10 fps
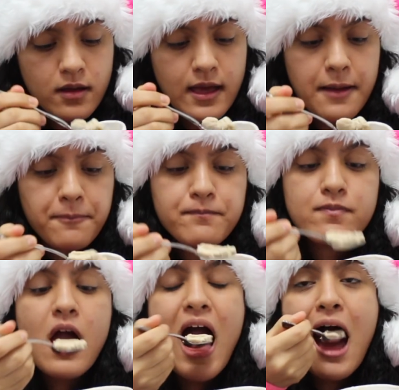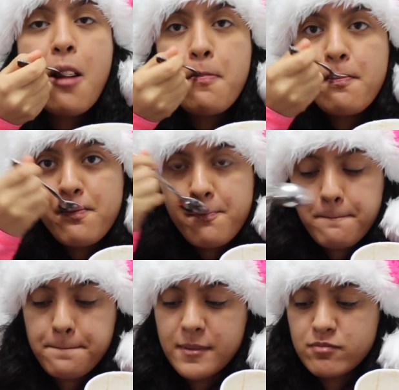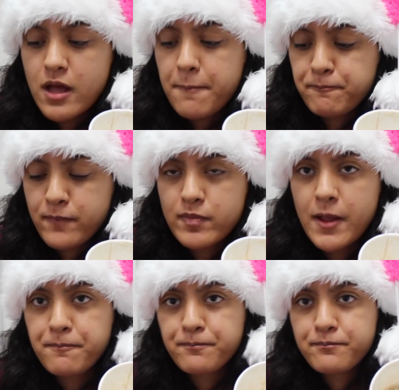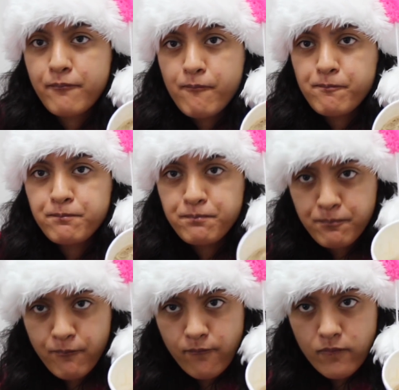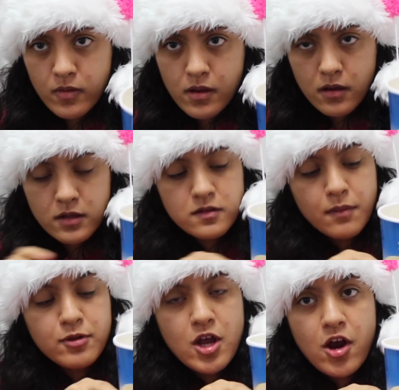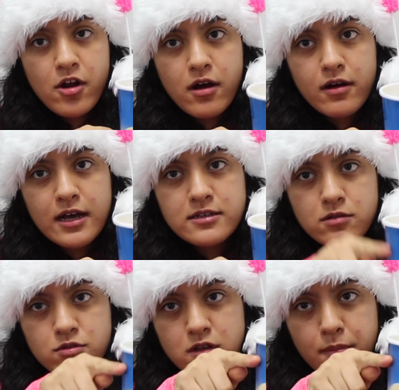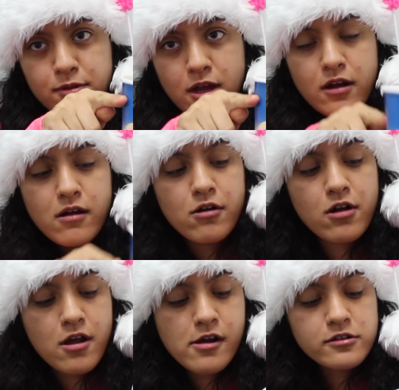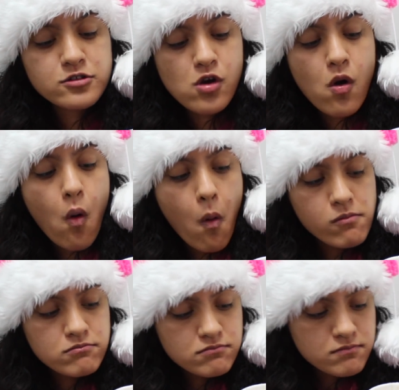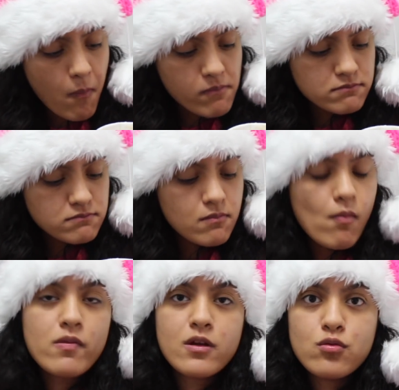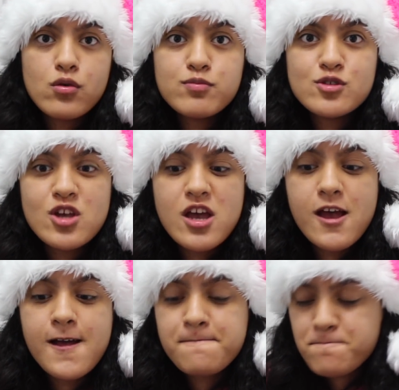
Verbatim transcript: Okay. I'm done. It's up to here now, guys. It was up to here earlier, so whoopsie.